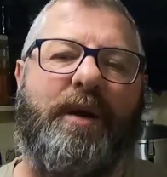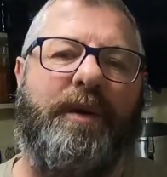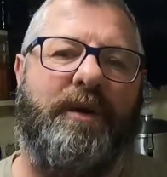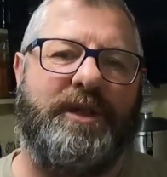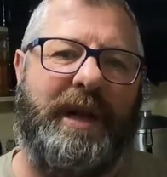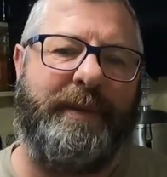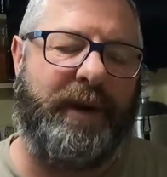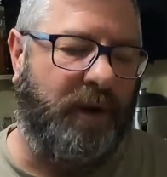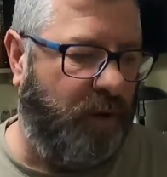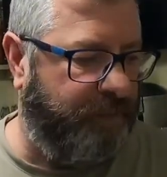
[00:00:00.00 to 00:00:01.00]
Equinox and
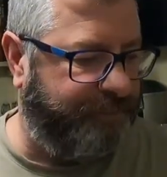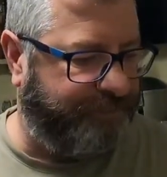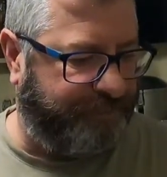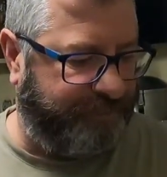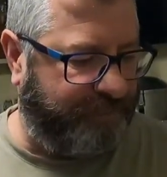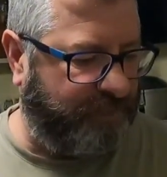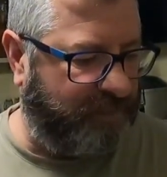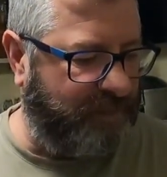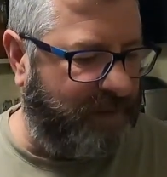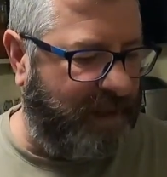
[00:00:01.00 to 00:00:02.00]
Amarillo,
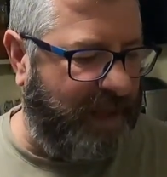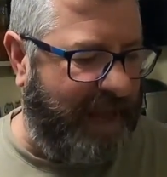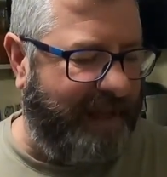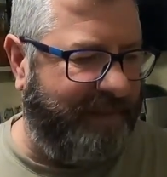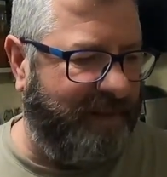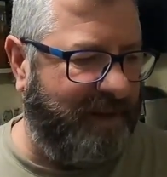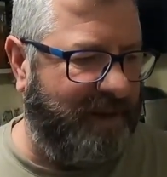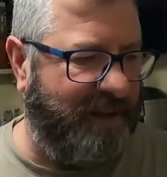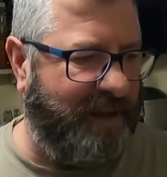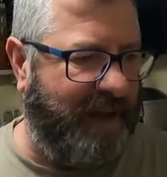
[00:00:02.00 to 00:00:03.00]
and
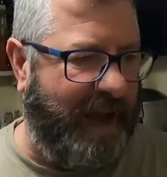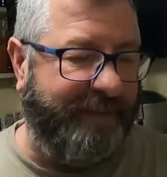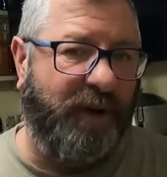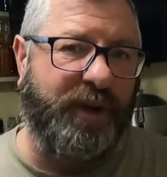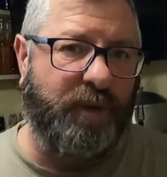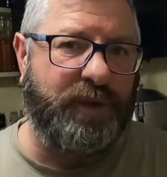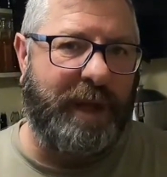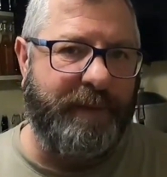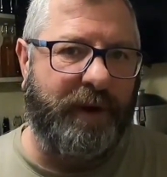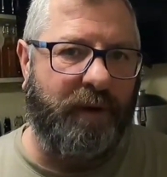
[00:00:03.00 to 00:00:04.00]
I've not used
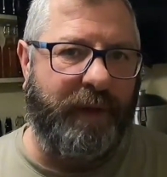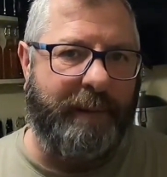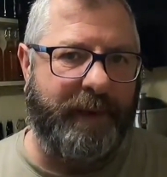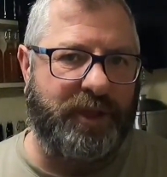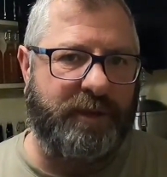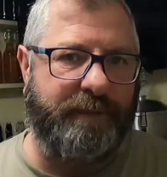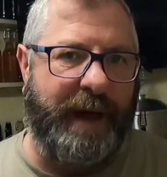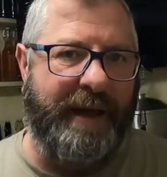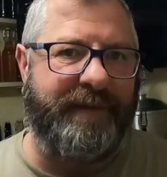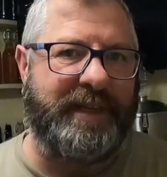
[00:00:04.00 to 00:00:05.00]
Amarillo that much,
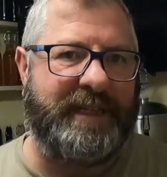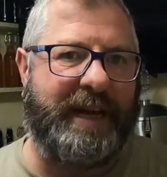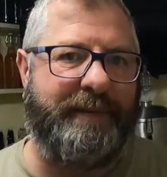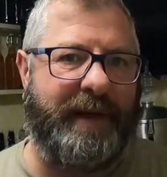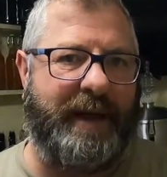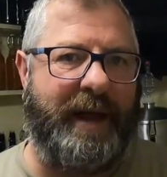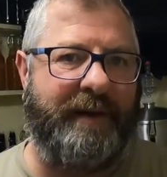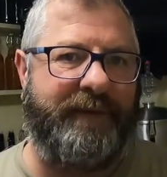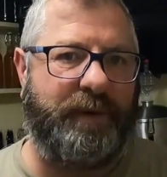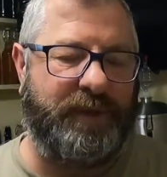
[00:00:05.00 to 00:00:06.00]
but every time that I
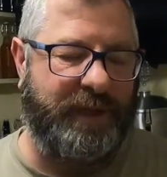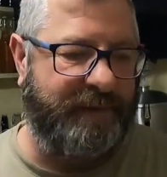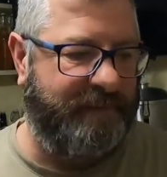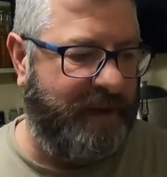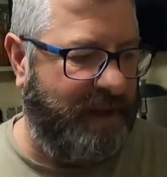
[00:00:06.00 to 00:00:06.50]
have used it,